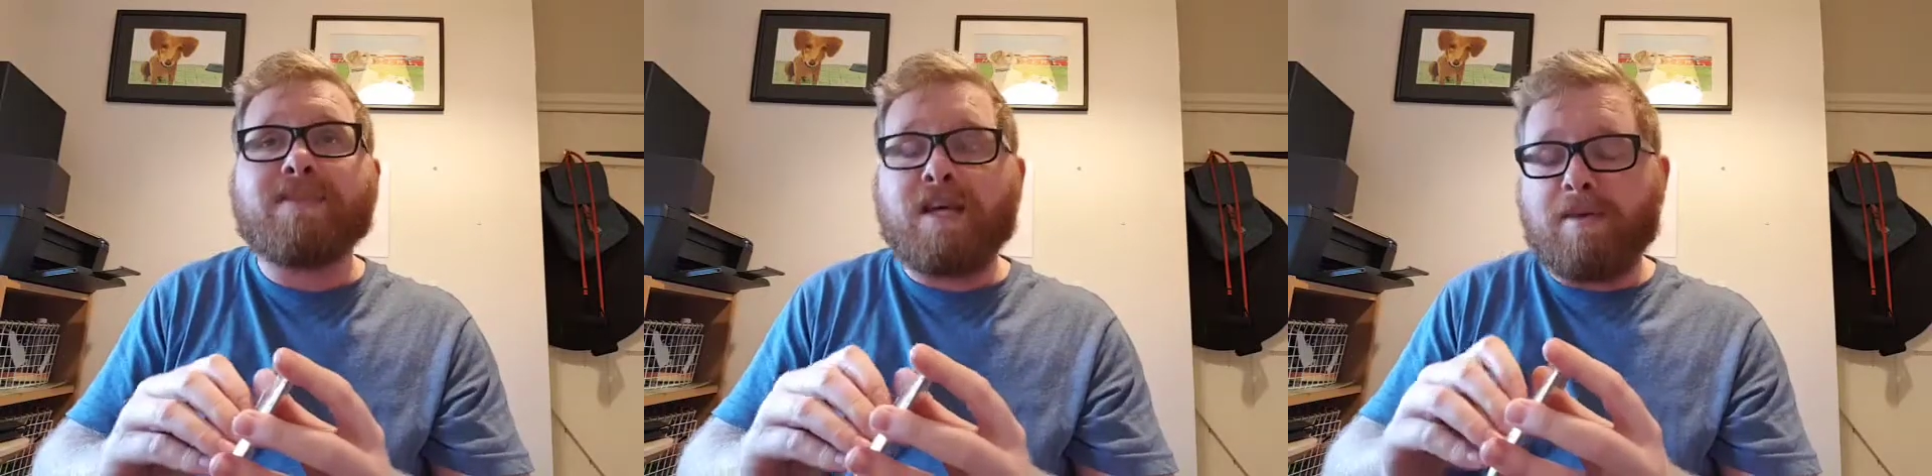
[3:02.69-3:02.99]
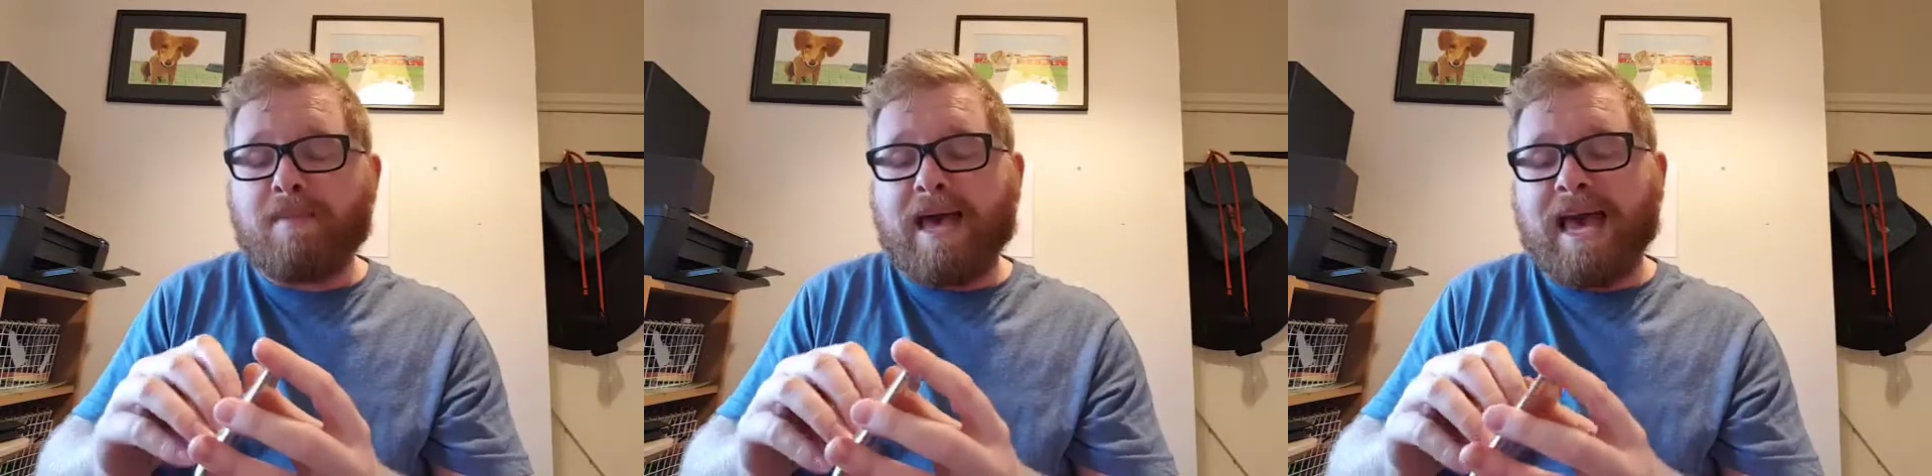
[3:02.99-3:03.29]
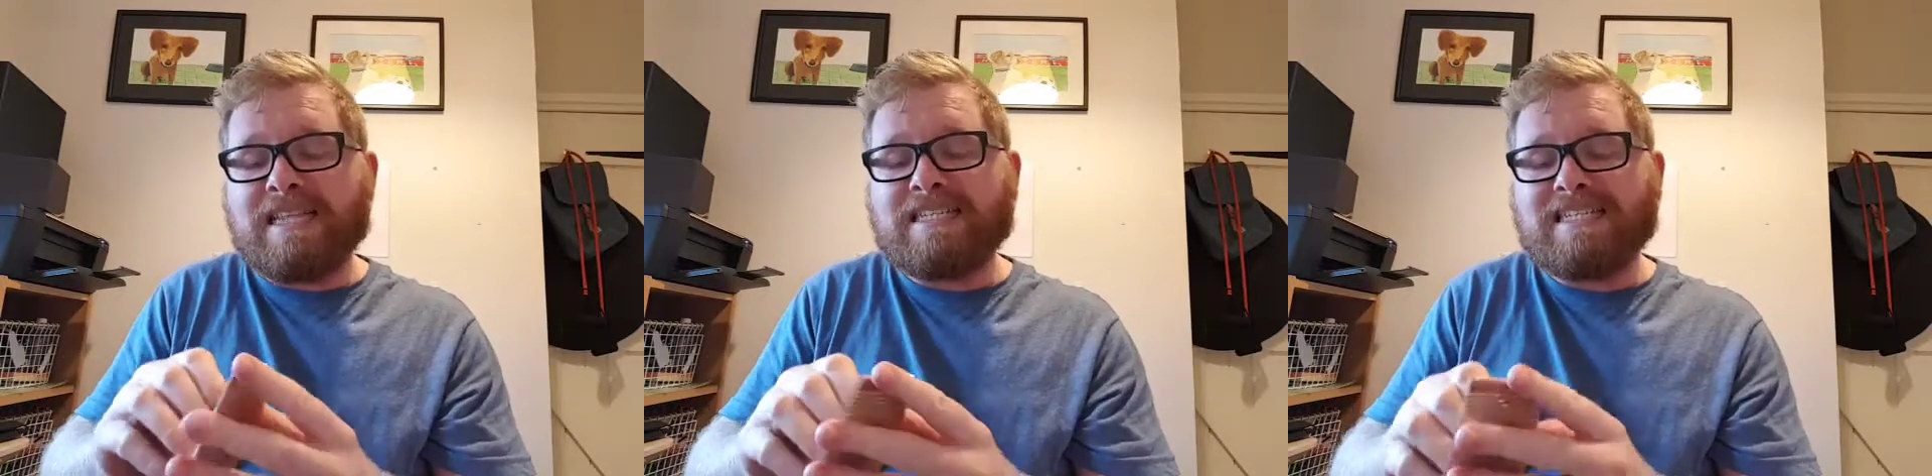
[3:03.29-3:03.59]

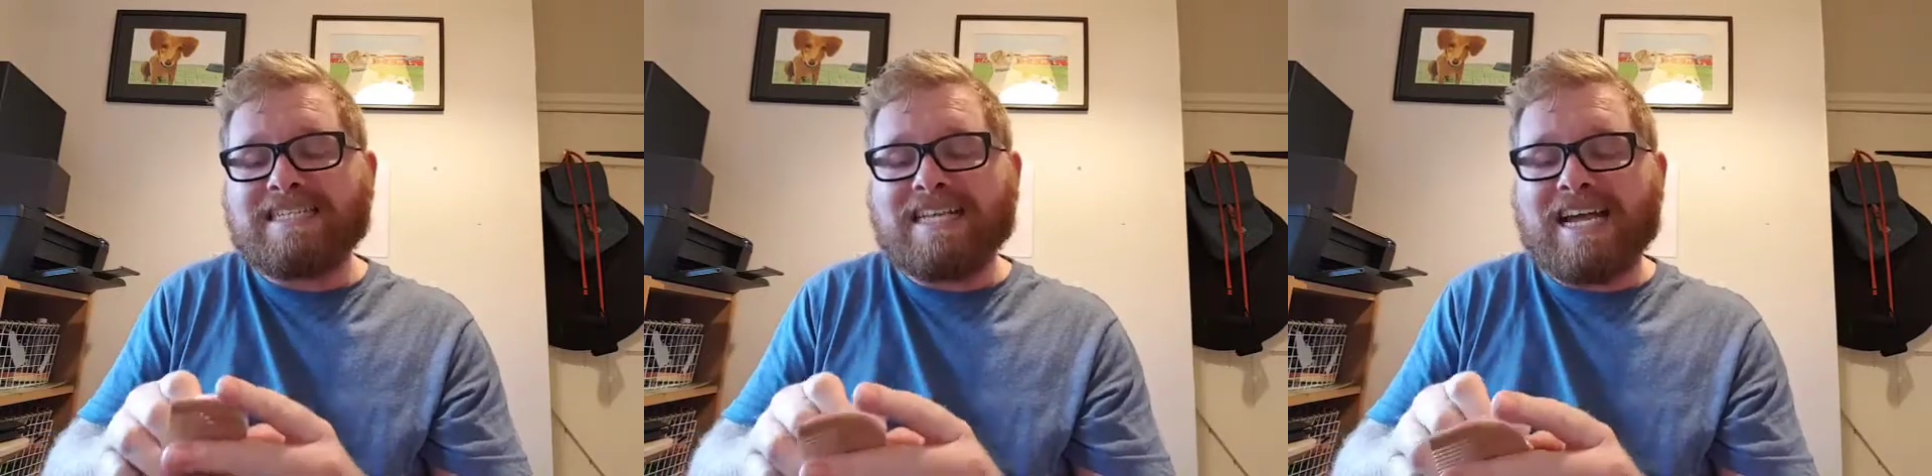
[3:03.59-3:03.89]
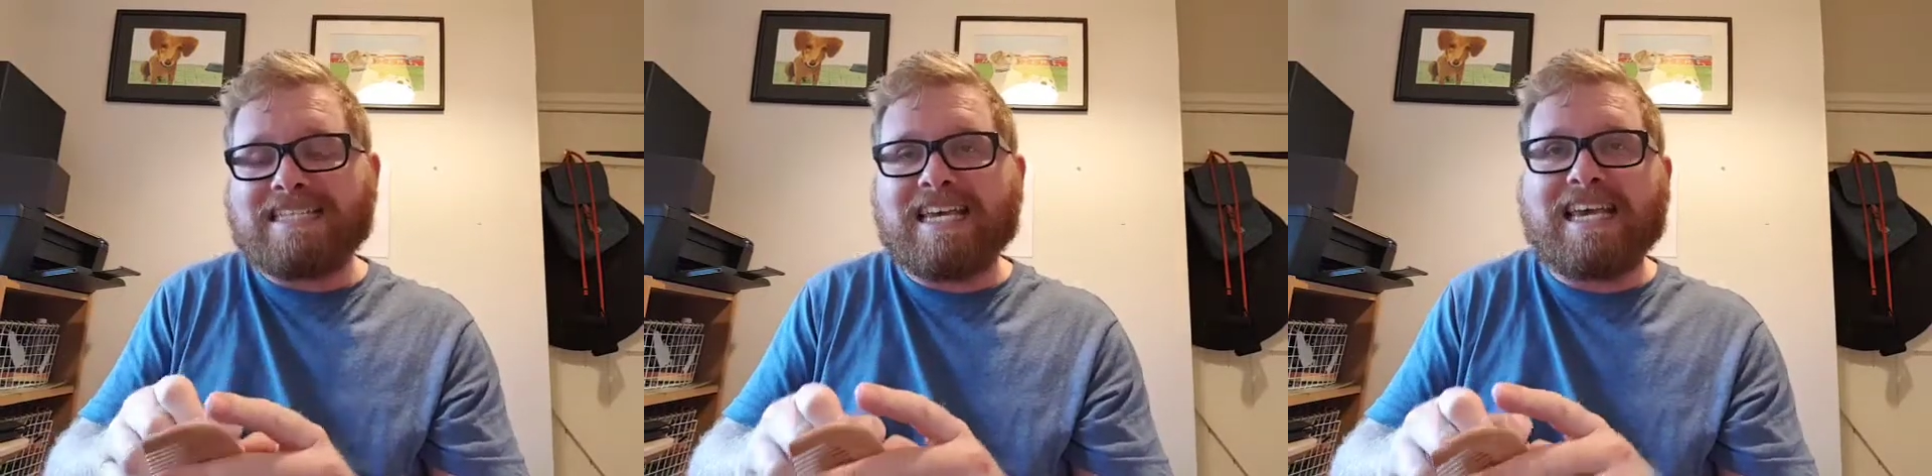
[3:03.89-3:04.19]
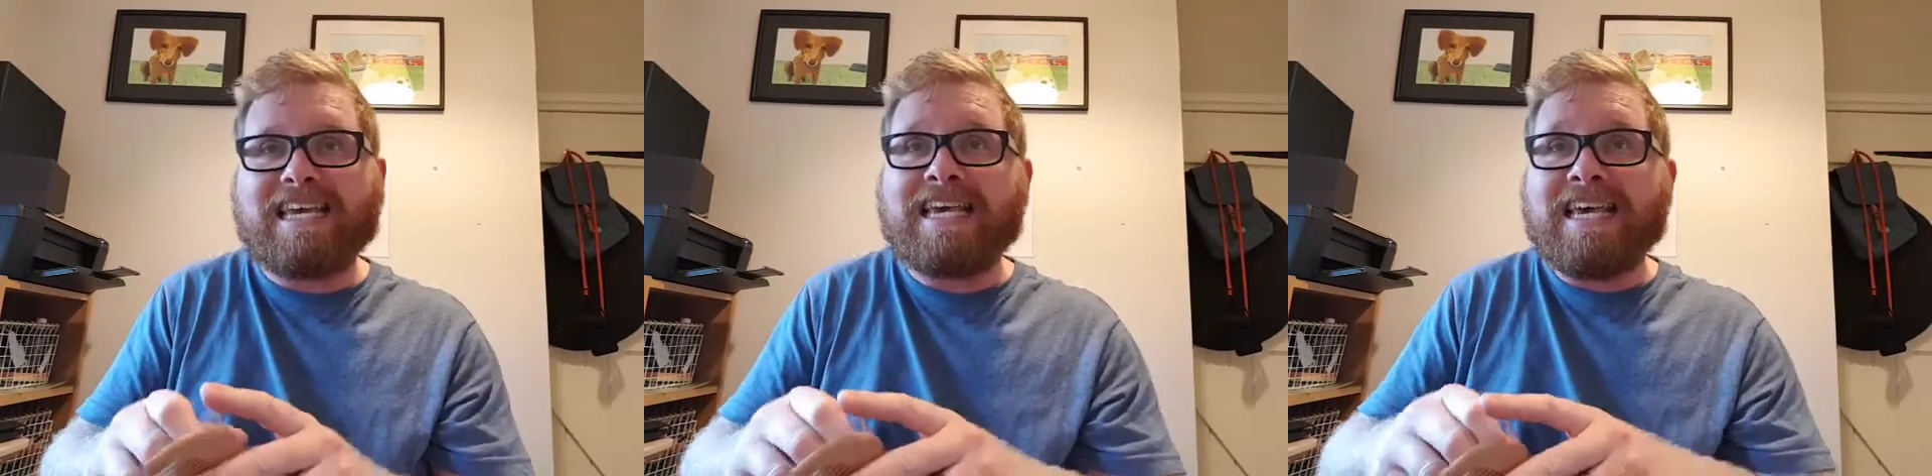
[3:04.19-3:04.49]

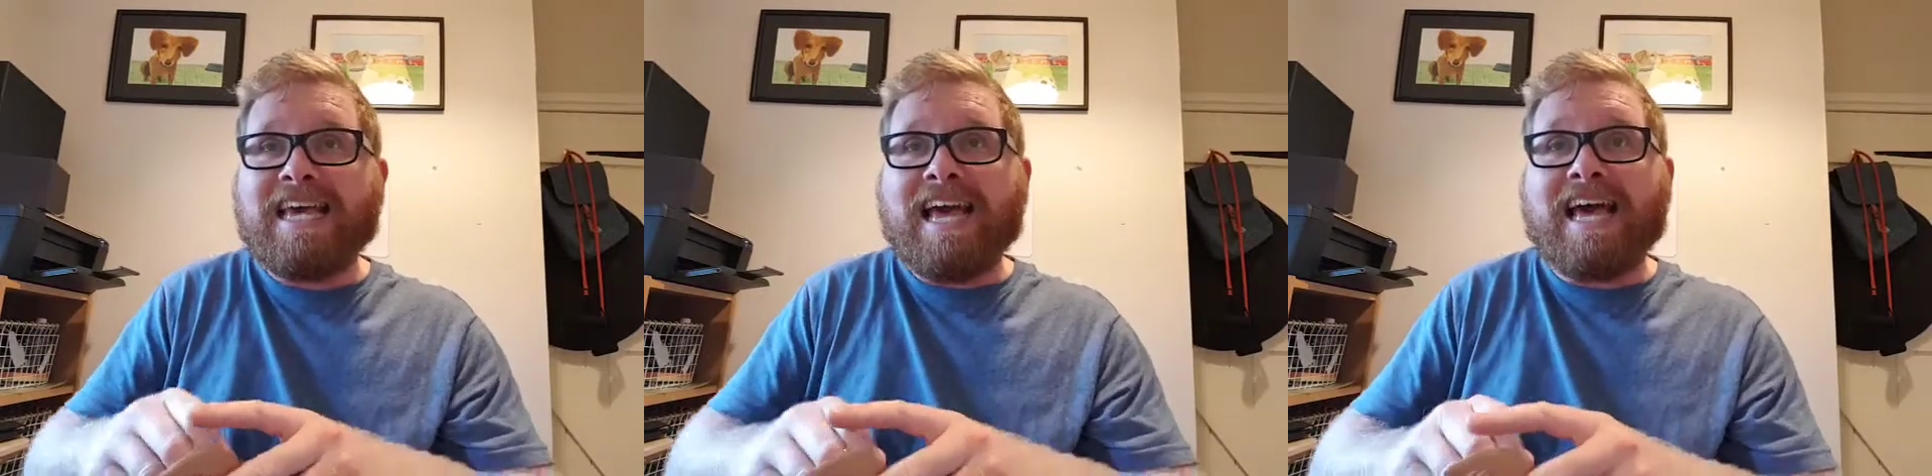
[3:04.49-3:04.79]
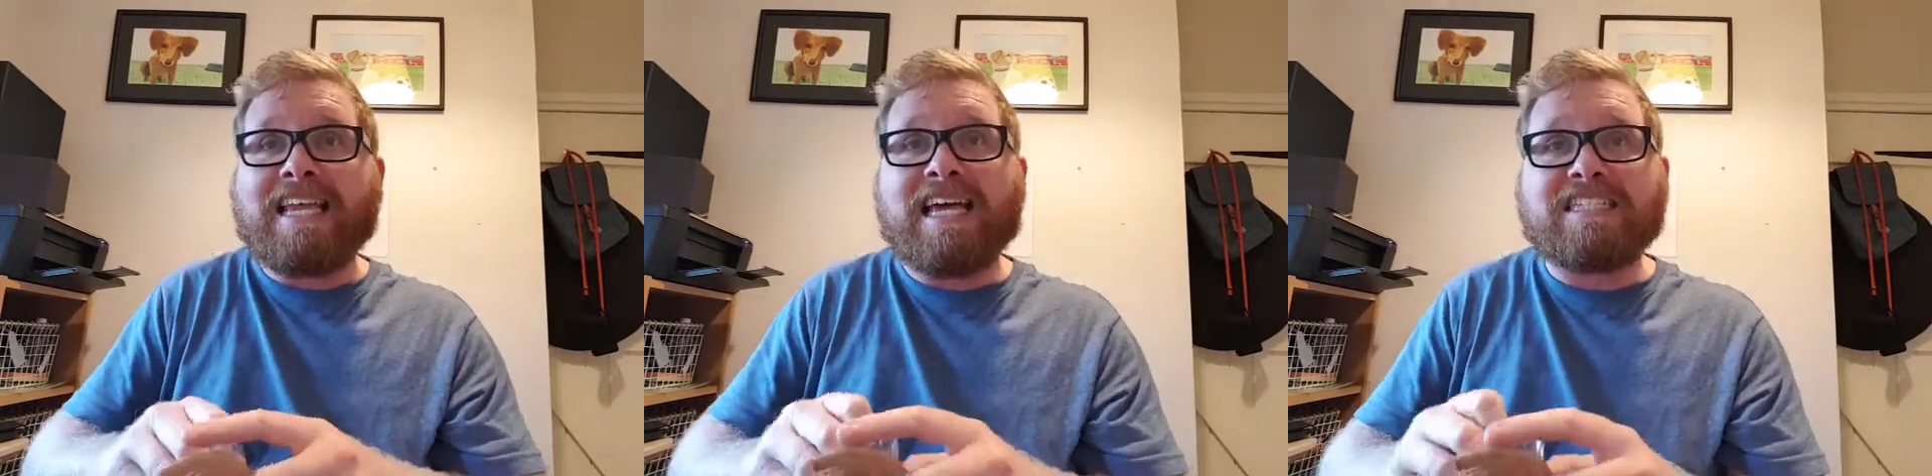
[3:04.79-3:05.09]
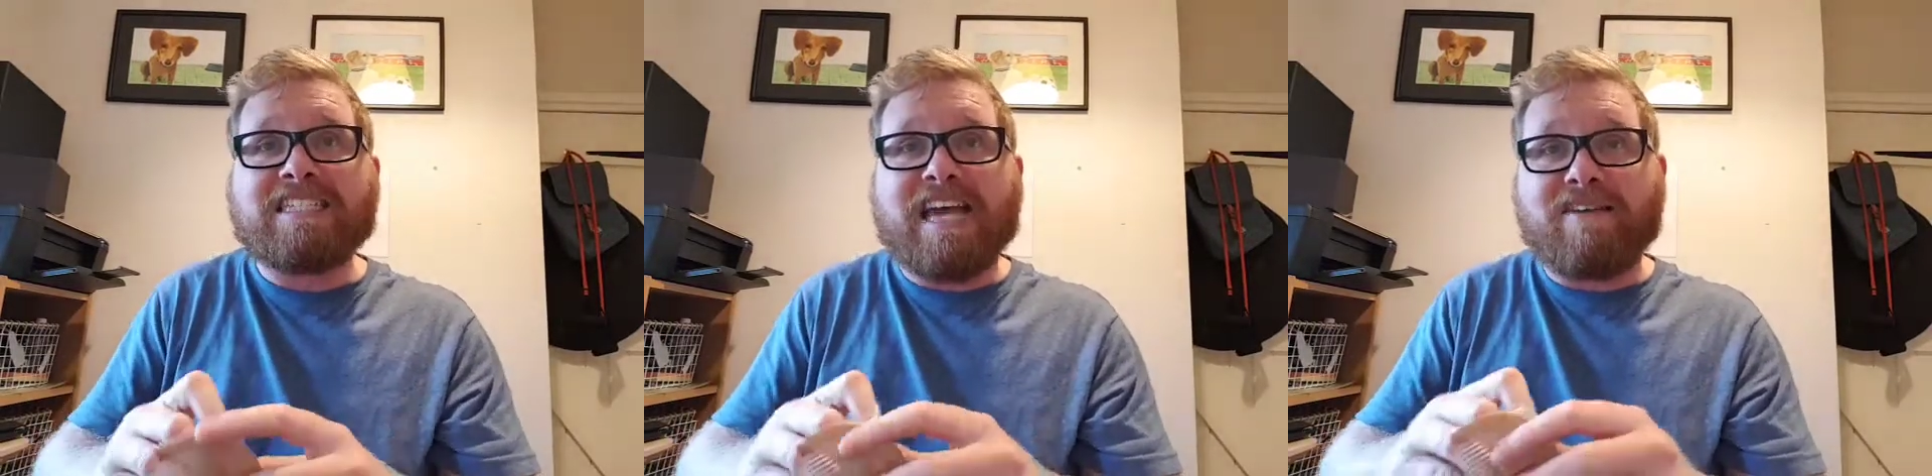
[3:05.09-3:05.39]
anti-static, and they're
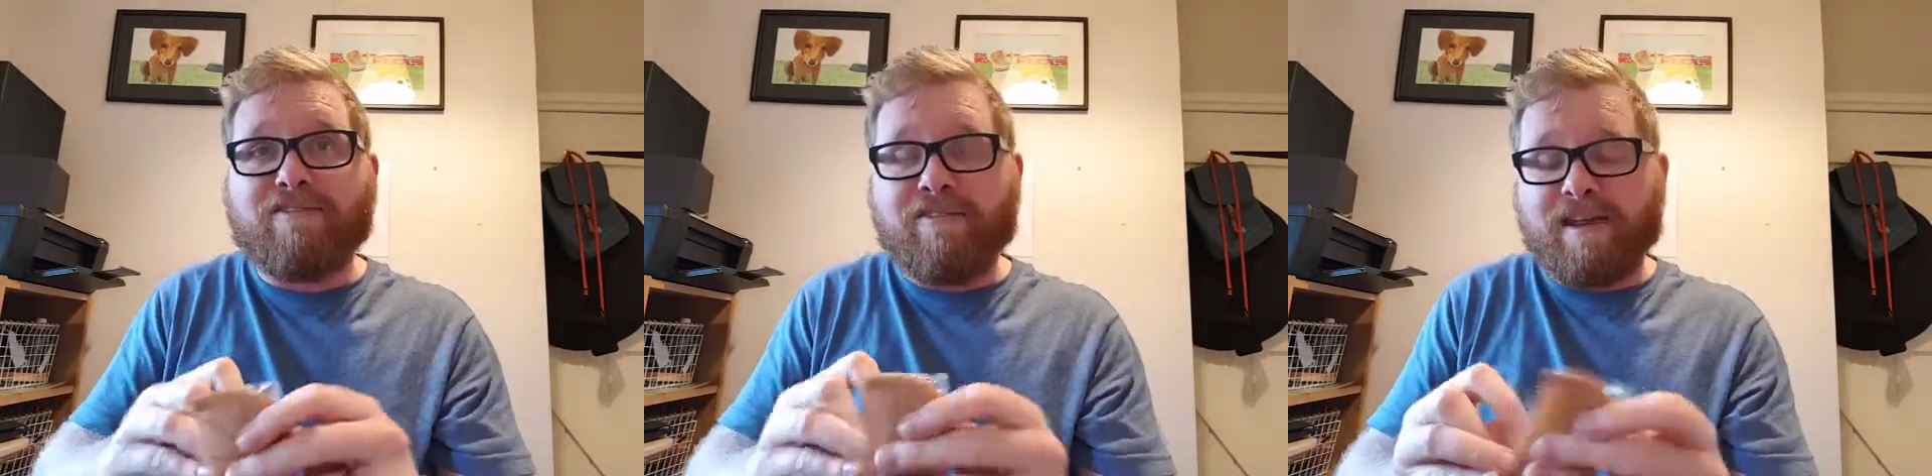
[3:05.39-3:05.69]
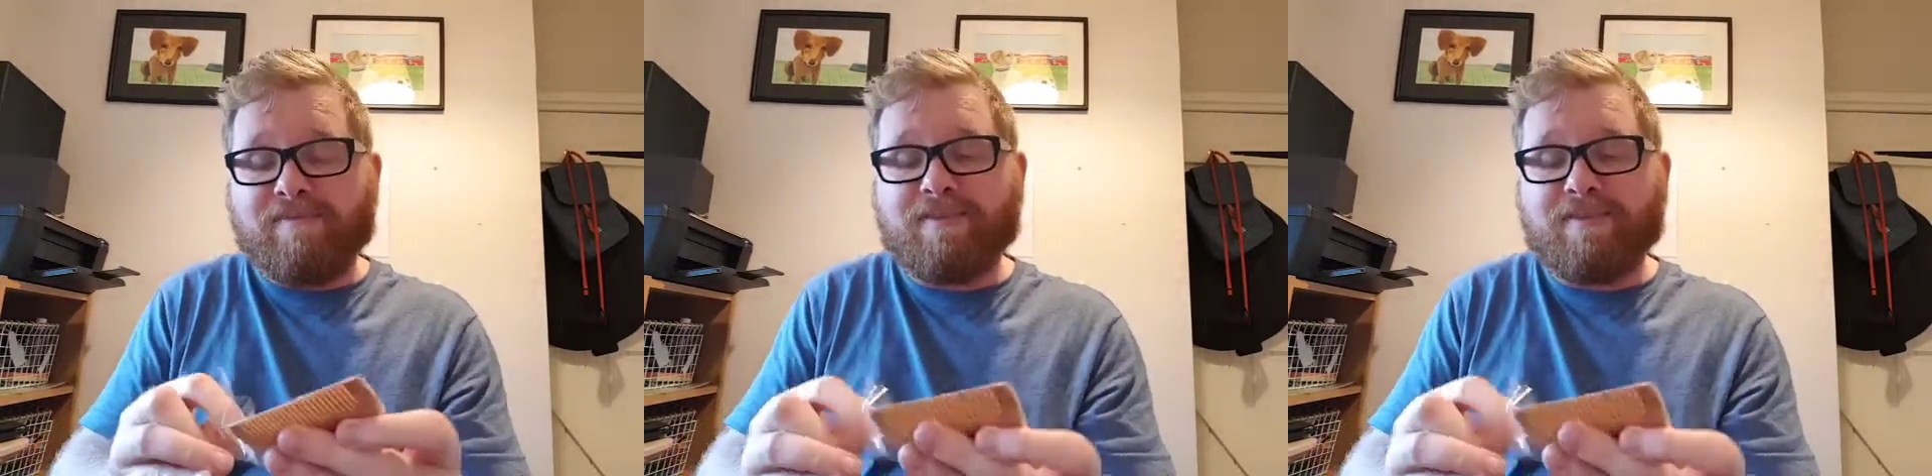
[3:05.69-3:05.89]
snag-free.